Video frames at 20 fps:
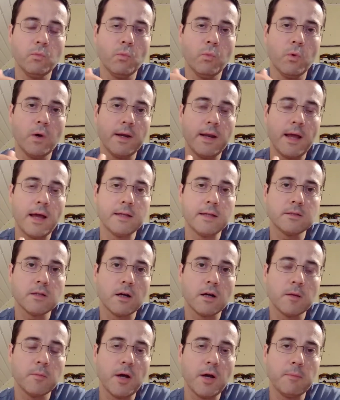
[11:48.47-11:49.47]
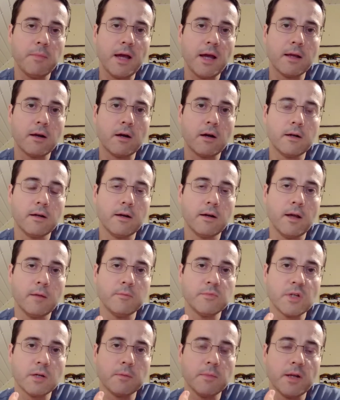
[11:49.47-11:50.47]
when I talk about my garden,
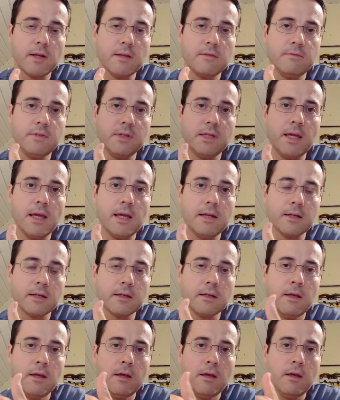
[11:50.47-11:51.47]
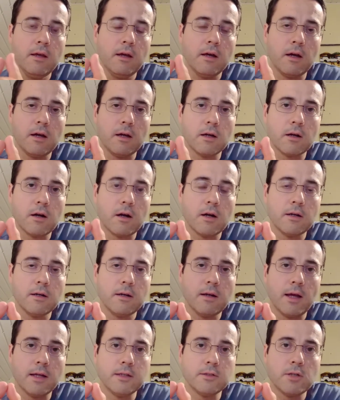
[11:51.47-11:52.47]
I'm talking about a veganic
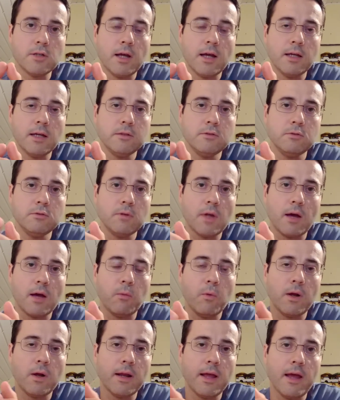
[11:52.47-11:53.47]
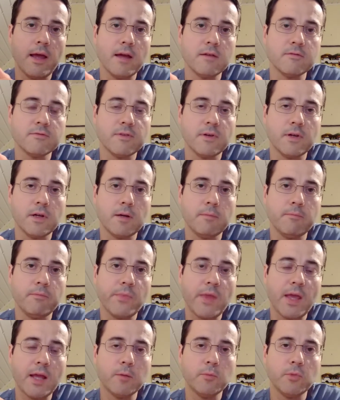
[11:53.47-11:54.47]
garden. I do not want to have
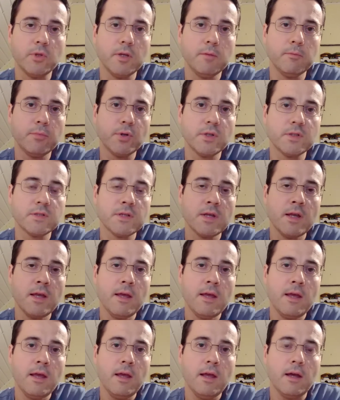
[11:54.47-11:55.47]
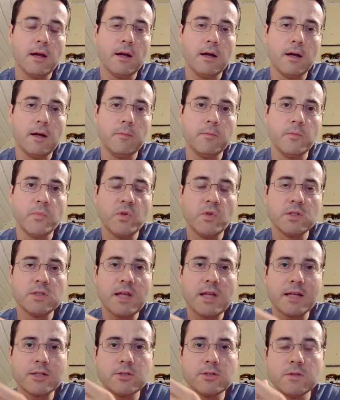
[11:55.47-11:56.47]
animal inputs. There's
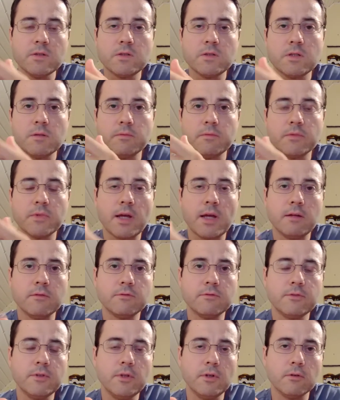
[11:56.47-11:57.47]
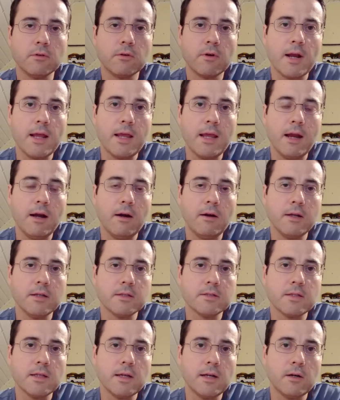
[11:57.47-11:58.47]
actually some kind of, you know, gray
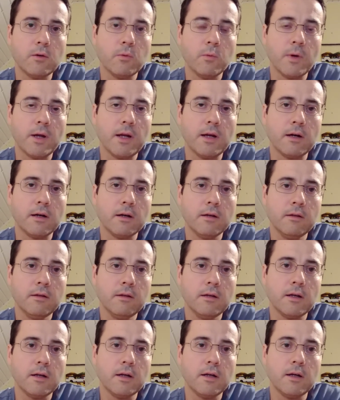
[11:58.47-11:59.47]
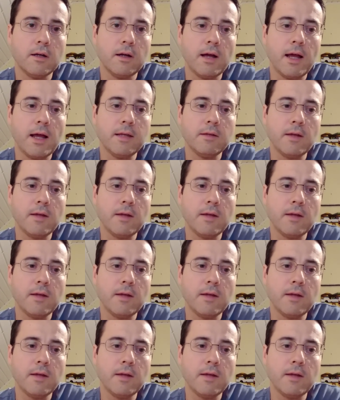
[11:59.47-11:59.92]
areas there where I